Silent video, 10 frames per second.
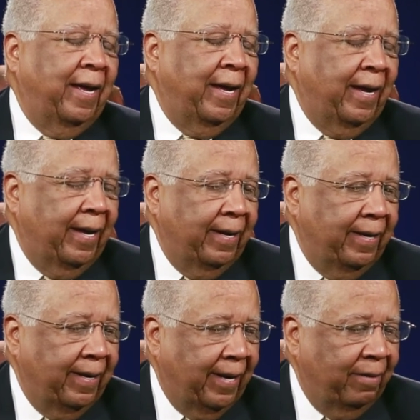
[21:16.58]

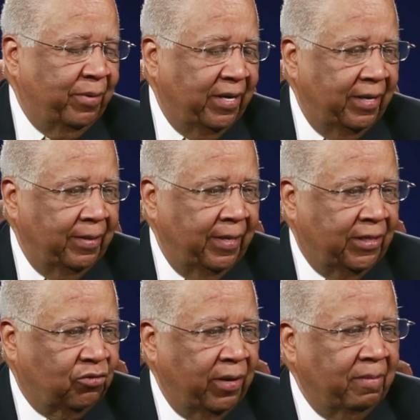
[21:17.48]
And I've been
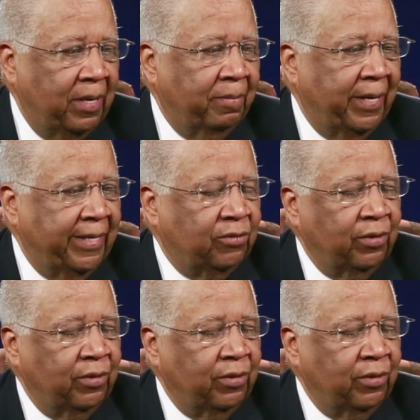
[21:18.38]
extremely blessed